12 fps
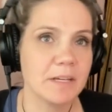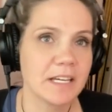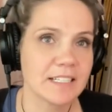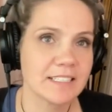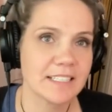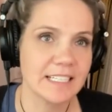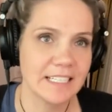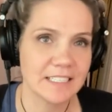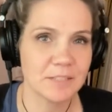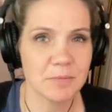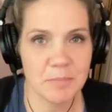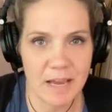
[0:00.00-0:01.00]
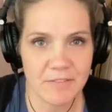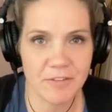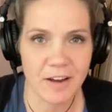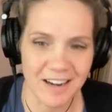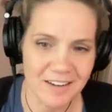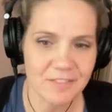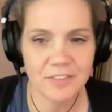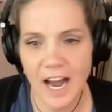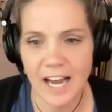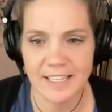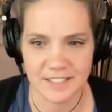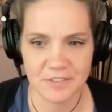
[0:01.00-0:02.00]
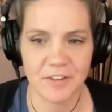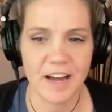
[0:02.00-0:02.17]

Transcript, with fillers: because it needed to be made fun of? Kind of.